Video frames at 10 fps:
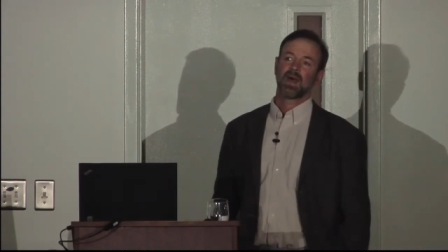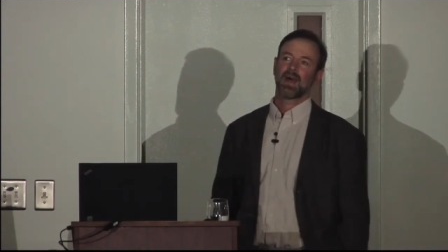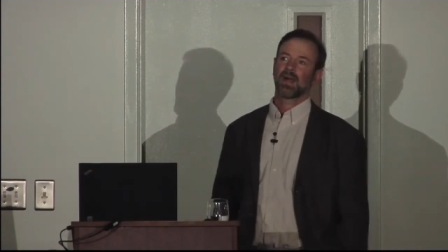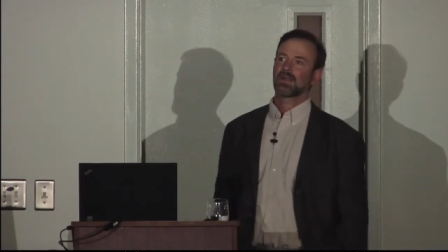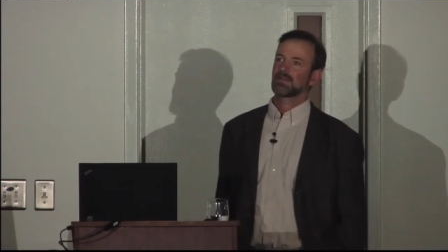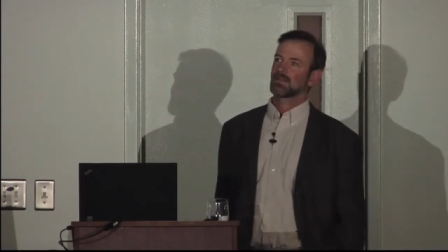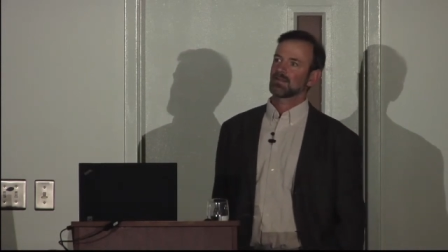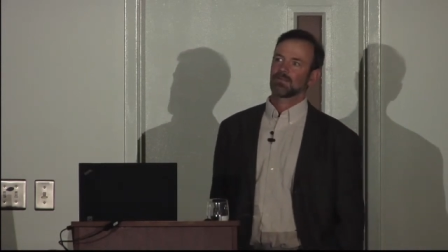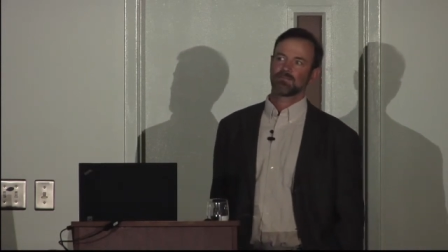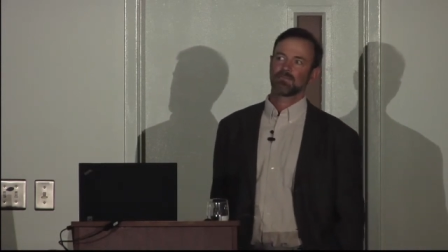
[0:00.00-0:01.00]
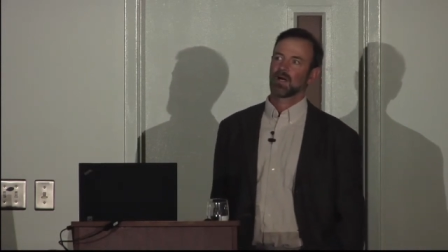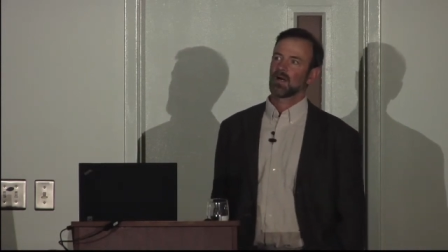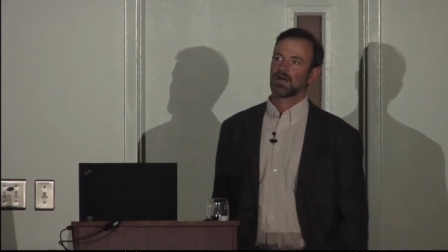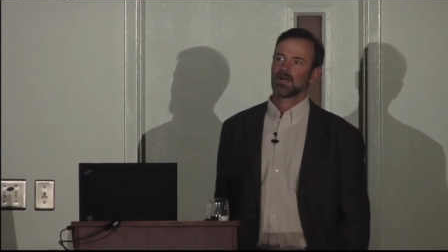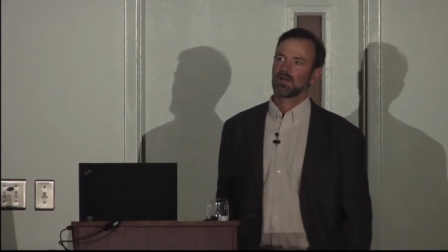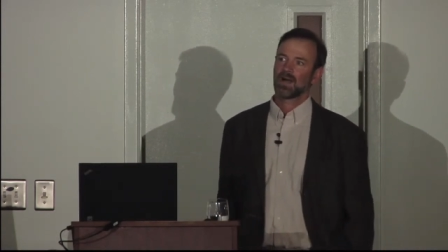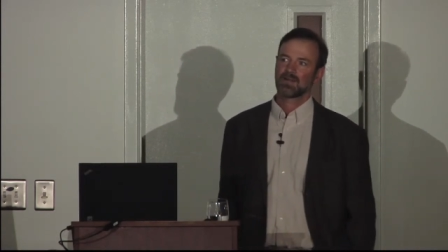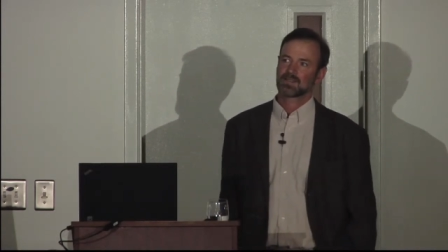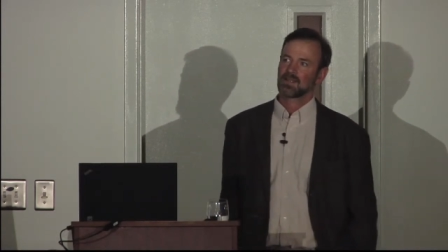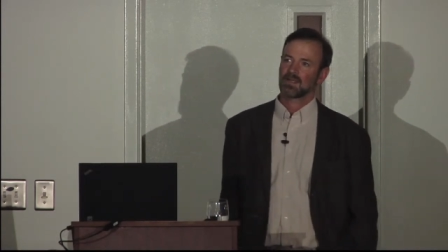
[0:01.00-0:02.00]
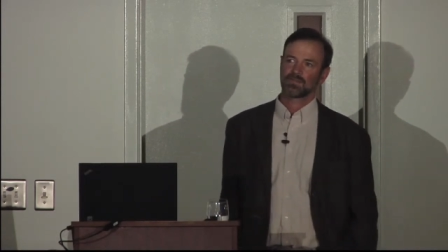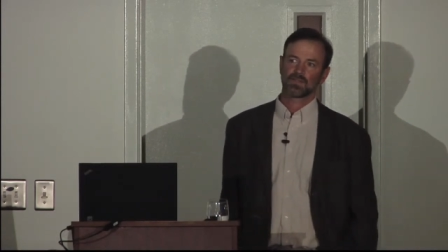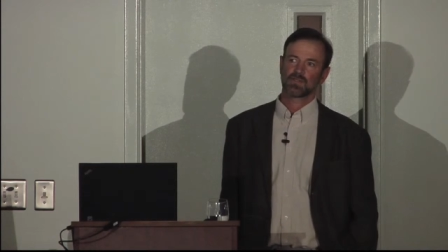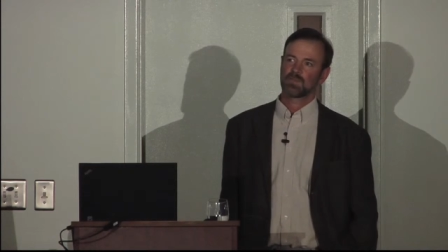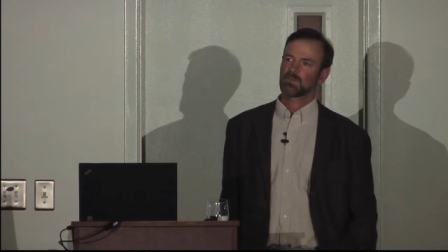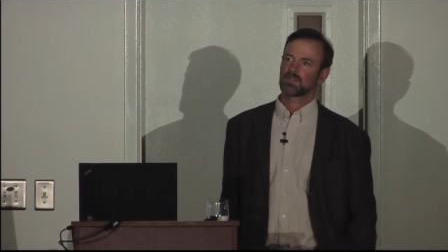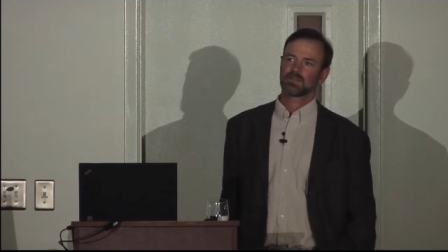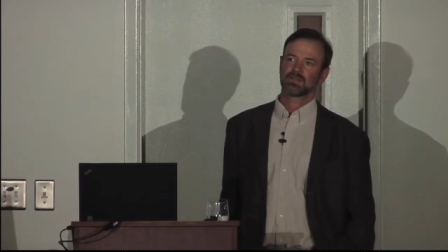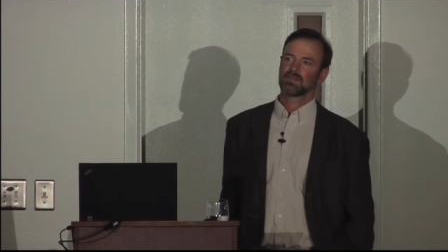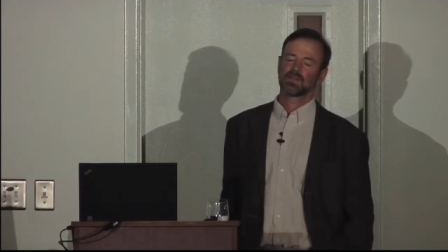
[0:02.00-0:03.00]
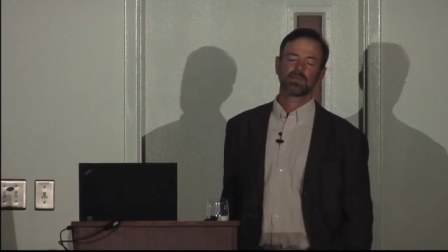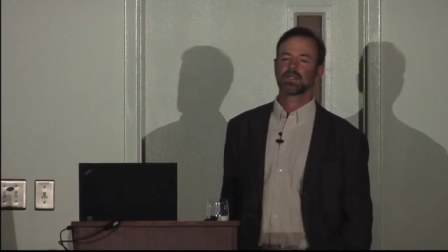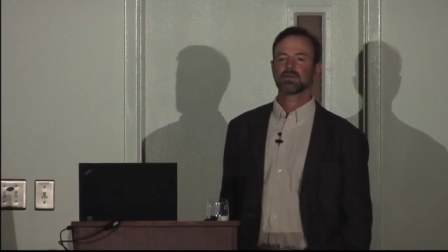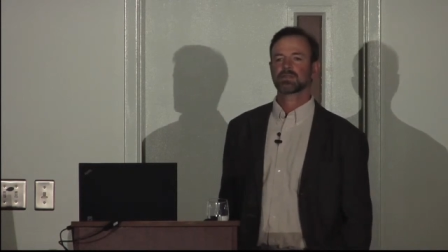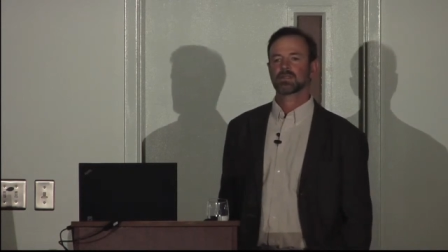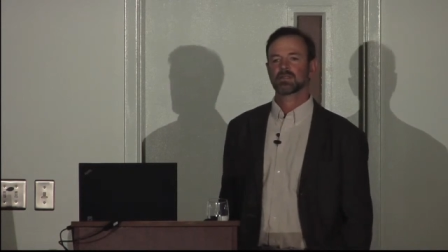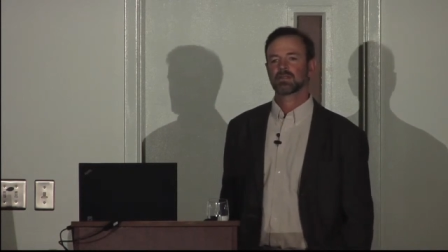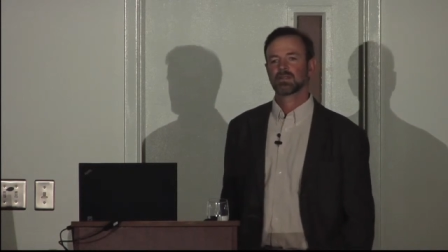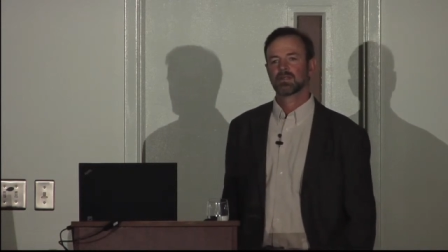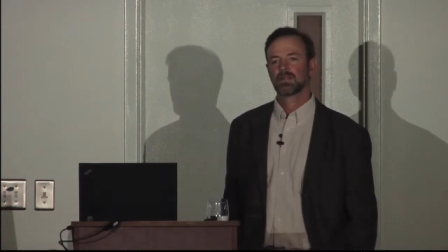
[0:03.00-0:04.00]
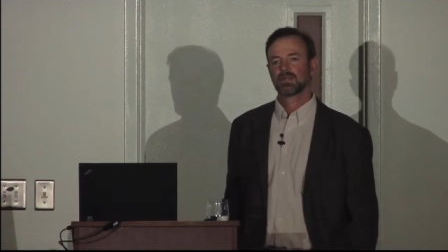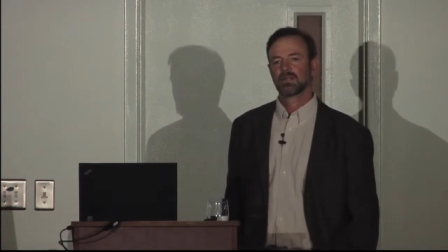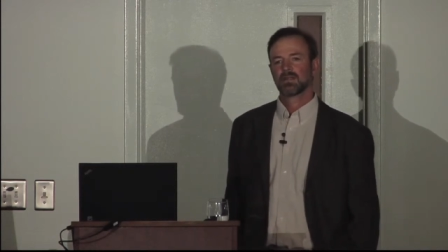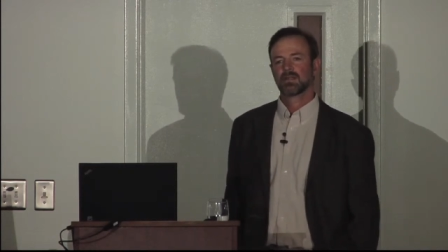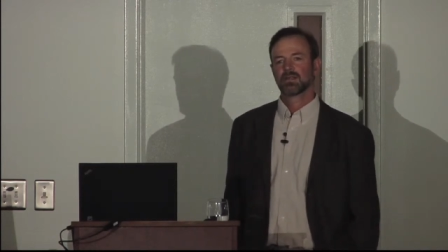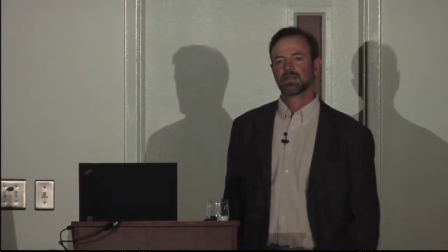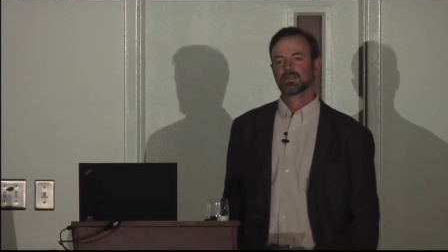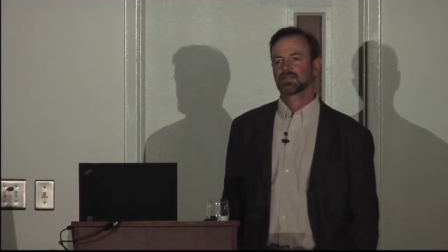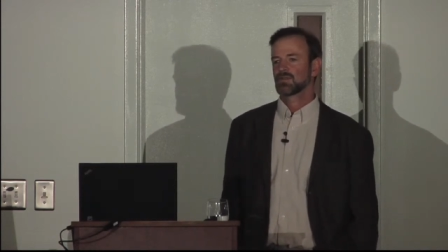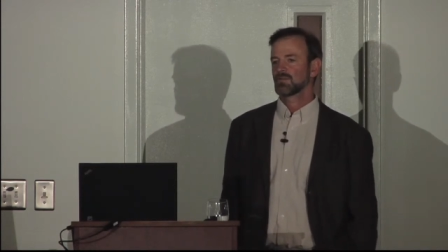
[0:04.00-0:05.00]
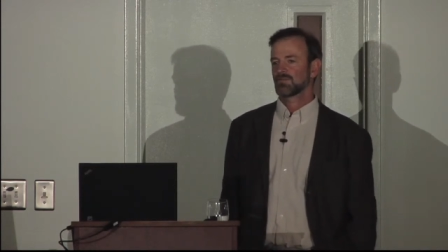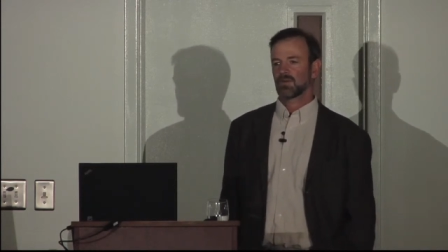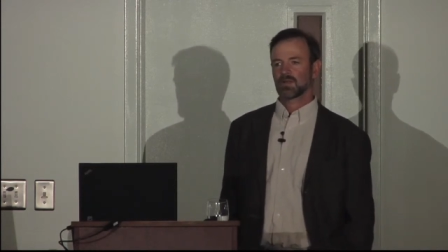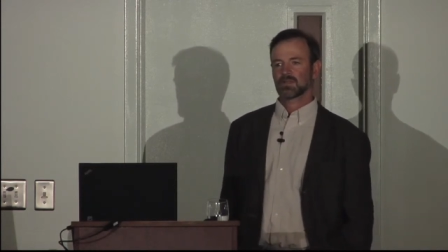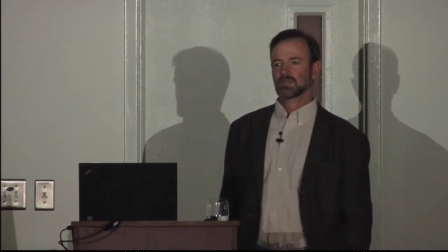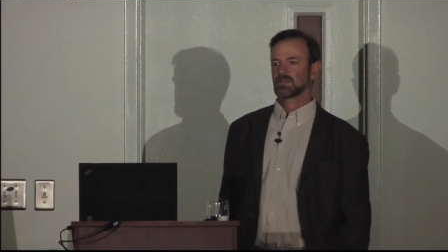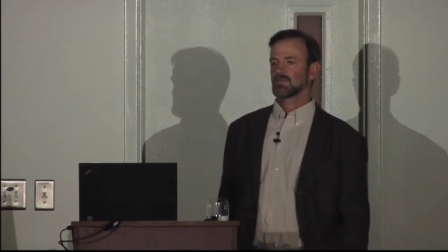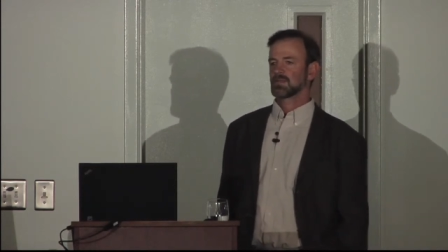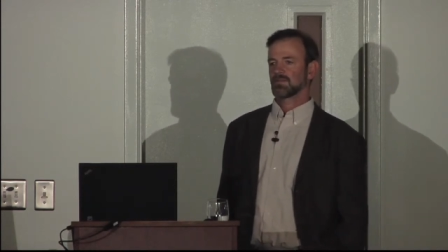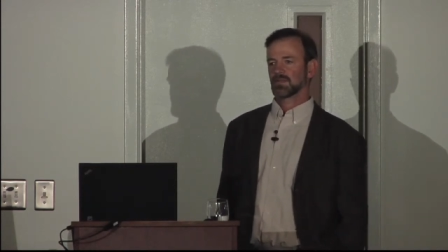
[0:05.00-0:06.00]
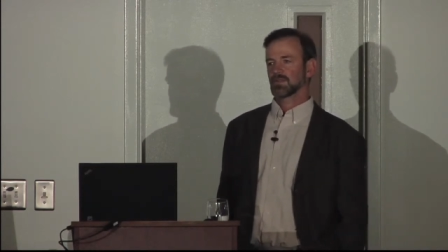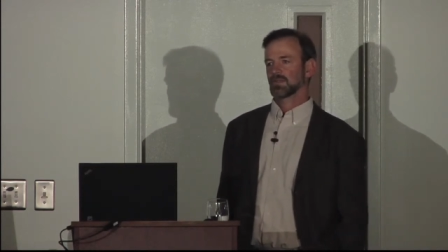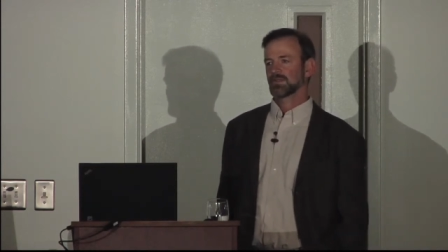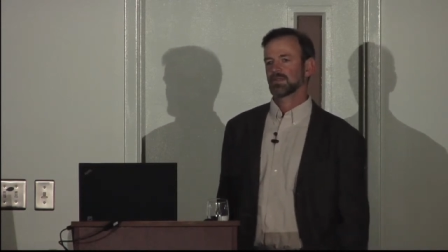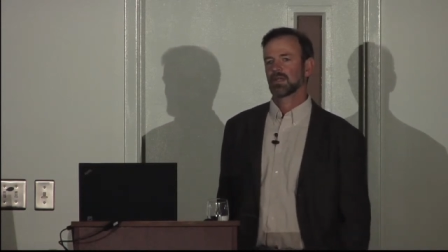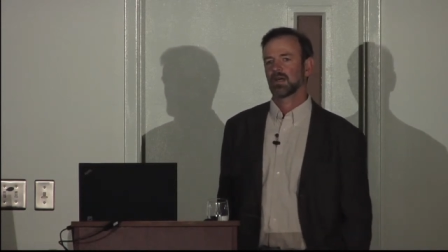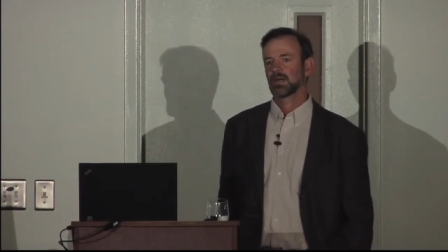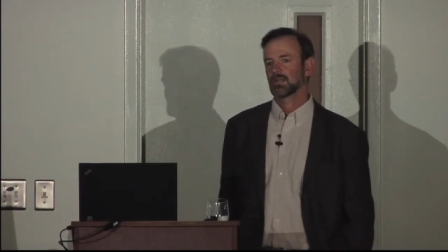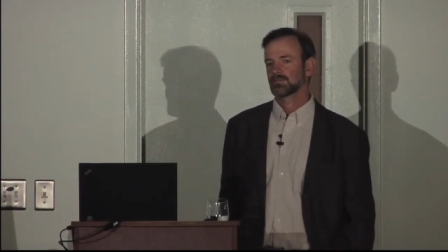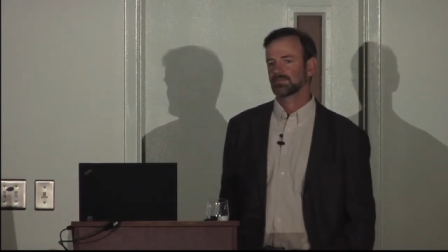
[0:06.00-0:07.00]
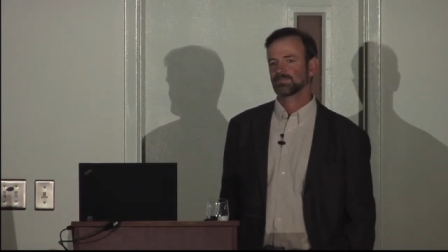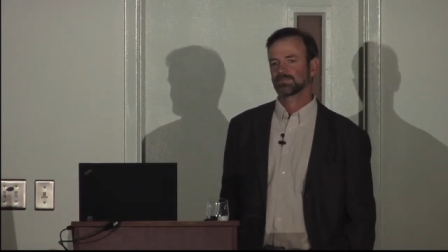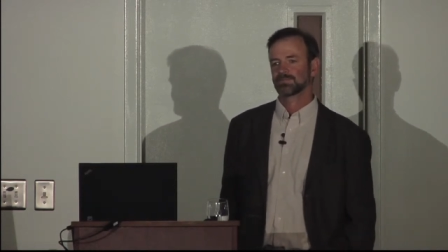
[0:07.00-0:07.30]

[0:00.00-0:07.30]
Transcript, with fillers: And outside of local people, nobody goes there. It's too far, it's too difficult. Um,